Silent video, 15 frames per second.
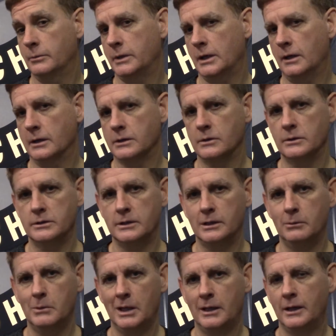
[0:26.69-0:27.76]
to be a hungry
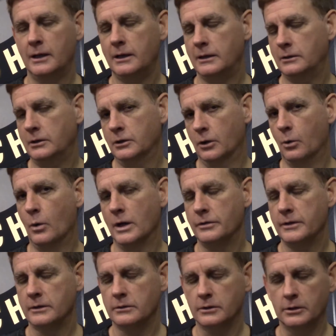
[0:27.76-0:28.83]
team. And you know one
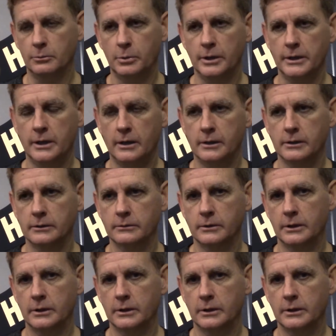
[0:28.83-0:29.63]
thing, they're going to play hard.